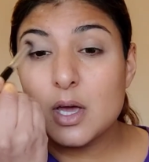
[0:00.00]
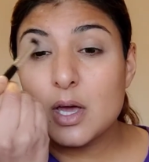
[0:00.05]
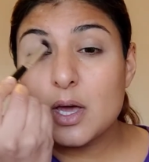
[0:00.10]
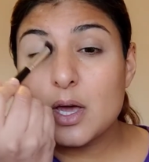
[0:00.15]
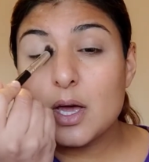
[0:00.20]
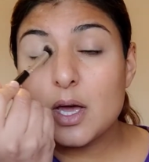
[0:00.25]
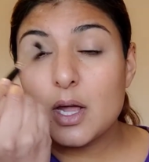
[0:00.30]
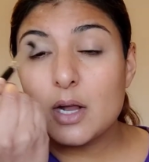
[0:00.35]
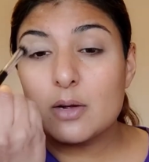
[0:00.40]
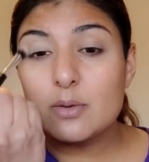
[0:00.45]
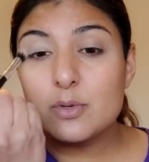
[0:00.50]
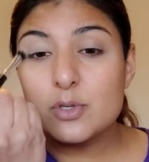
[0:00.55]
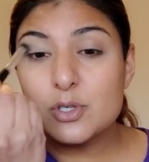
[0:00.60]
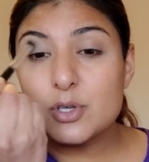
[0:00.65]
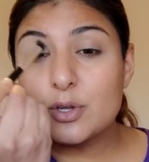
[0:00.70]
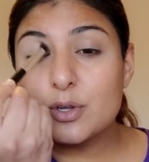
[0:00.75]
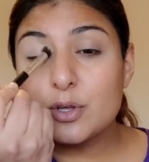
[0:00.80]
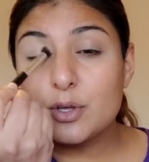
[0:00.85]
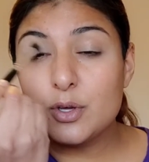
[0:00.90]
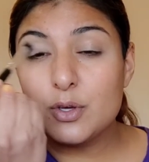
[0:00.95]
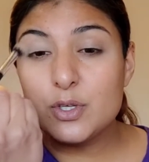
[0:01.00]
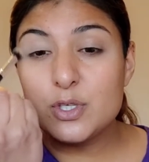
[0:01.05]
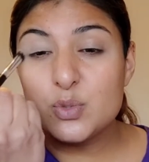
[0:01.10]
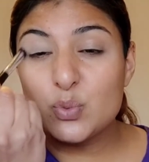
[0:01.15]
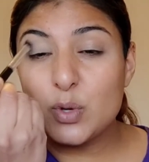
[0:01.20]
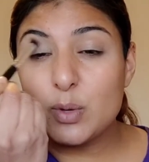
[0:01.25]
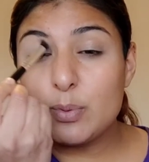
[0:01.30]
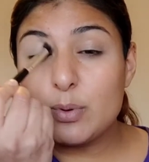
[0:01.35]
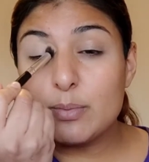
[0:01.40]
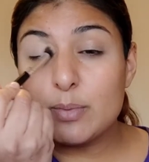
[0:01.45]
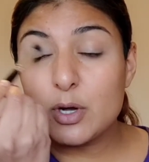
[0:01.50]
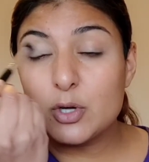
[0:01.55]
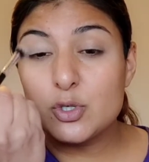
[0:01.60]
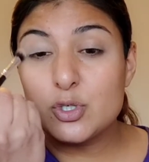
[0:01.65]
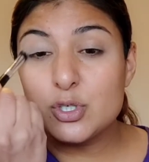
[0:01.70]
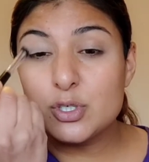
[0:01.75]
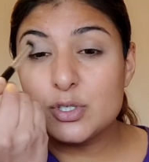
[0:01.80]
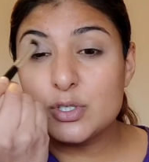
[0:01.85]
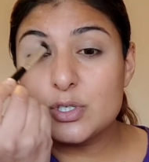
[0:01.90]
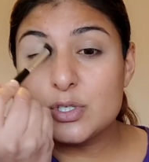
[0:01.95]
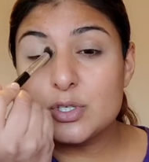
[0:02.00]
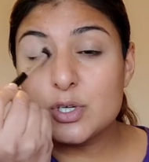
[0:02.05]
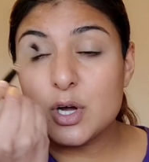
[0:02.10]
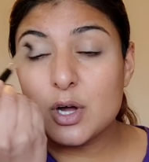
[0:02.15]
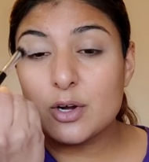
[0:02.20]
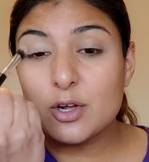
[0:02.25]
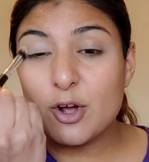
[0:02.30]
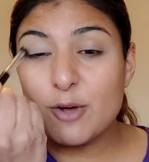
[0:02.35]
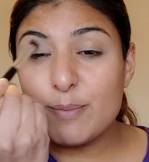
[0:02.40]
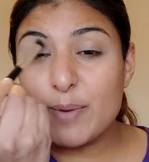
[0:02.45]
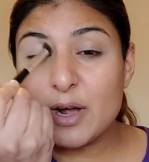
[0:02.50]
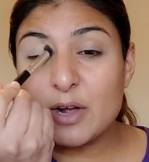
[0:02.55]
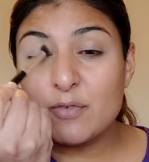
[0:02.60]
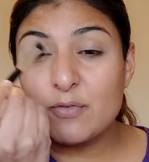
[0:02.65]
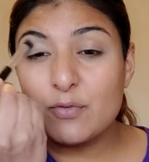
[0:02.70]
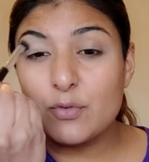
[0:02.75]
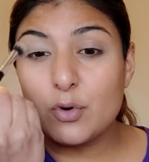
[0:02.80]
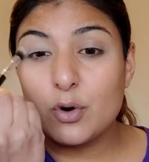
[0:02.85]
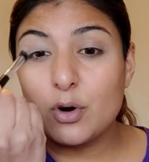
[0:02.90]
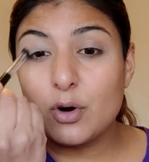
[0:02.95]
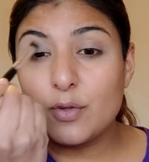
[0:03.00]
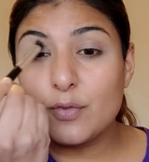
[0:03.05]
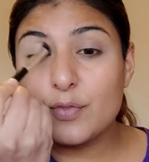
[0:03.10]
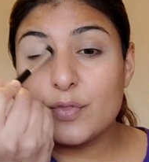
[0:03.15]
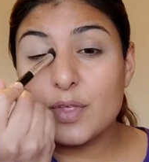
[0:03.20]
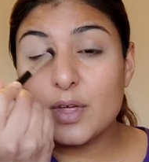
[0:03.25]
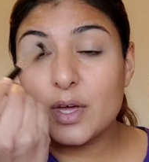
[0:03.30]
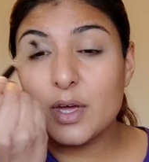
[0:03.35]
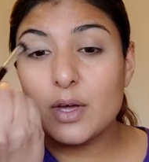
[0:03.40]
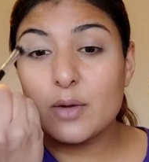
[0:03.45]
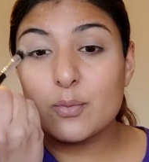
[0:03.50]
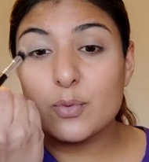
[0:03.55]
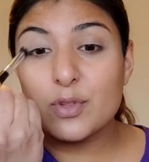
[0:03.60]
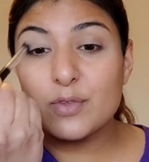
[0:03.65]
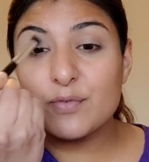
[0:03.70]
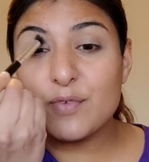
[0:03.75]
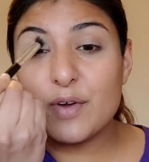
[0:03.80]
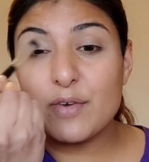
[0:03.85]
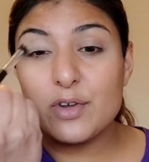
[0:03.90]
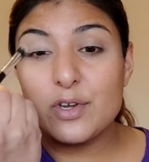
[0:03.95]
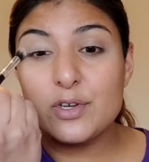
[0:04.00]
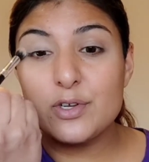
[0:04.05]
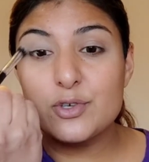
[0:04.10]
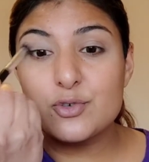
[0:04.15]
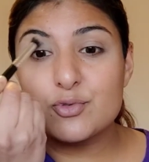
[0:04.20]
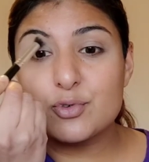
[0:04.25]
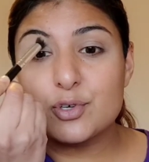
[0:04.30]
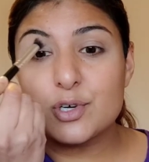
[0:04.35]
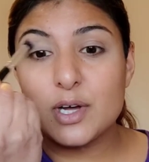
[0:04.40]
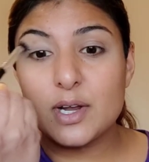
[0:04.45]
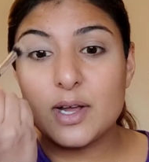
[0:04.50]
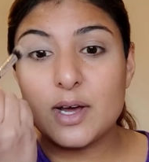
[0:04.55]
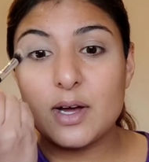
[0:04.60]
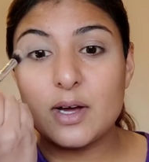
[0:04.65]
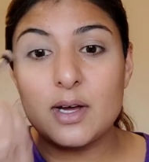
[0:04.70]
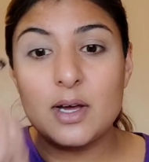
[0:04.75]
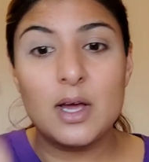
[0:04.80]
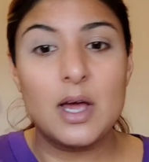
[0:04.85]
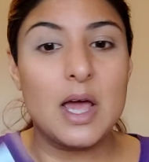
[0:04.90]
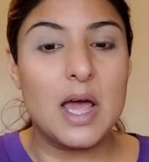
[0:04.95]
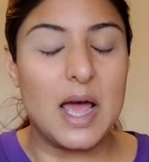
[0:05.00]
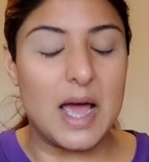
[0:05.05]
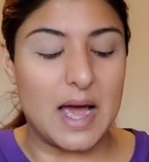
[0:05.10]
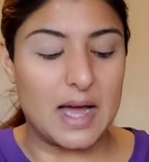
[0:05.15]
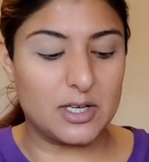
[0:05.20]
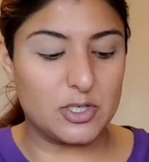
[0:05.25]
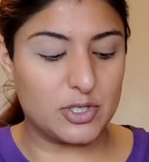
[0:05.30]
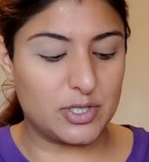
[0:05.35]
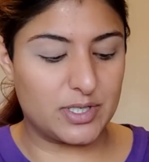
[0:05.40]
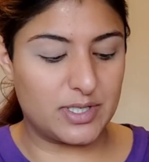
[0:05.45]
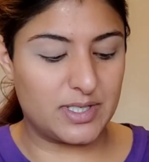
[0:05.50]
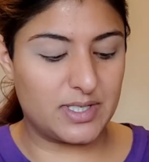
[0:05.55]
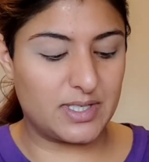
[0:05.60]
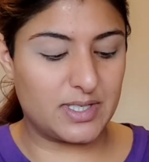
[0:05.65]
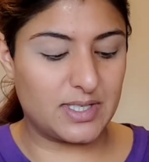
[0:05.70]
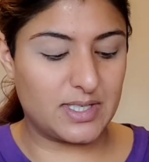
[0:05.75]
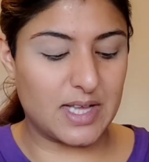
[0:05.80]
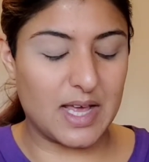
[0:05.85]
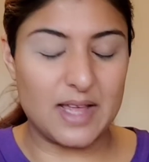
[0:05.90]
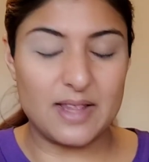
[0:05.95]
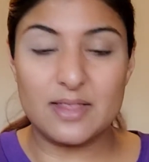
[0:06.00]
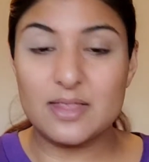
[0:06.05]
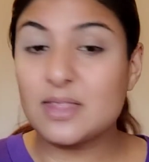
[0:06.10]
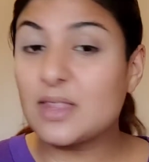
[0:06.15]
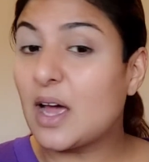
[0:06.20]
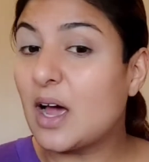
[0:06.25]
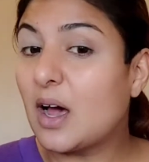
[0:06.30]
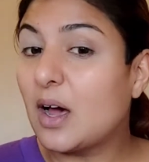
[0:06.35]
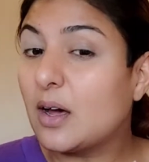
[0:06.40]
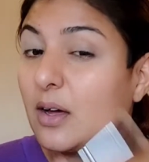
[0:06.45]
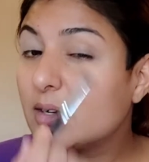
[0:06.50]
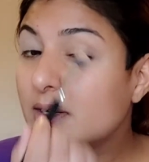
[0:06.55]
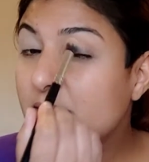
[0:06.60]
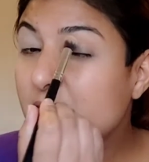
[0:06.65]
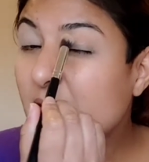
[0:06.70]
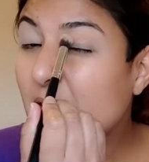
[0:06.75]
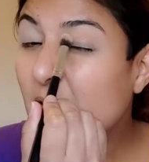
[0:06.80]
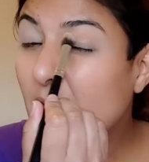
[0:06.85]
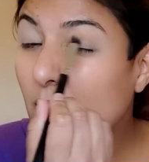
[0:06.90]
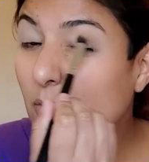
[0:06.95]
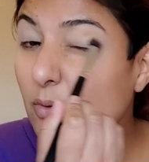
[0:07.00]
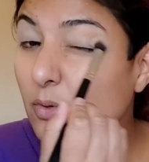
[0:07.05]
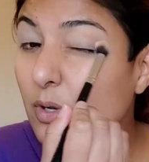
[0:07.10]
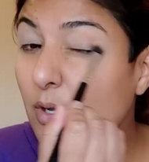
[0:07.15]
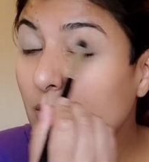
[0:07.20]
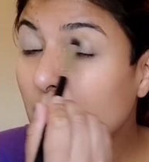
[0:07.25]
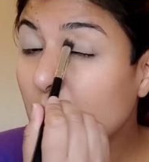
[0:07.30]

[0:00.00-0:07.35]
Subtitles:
and I'm just going to use sweeping motions to kind of go back and forth with a very neutral colour and just set that down.